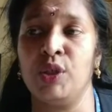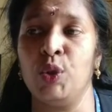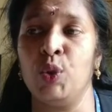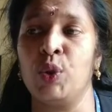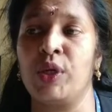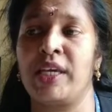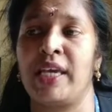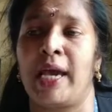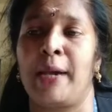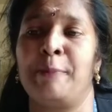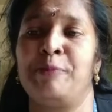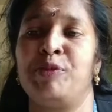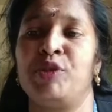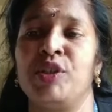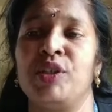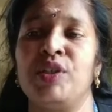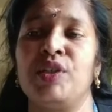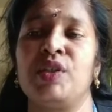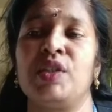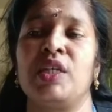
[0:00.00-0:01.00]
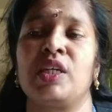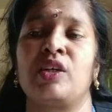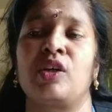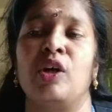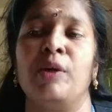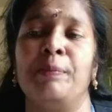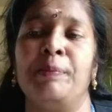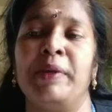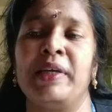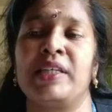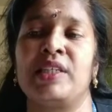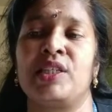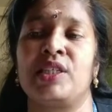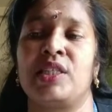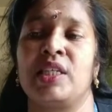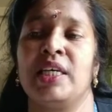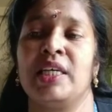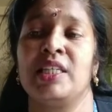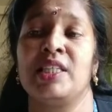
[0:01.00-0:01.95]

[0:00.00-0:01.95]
who captures the complex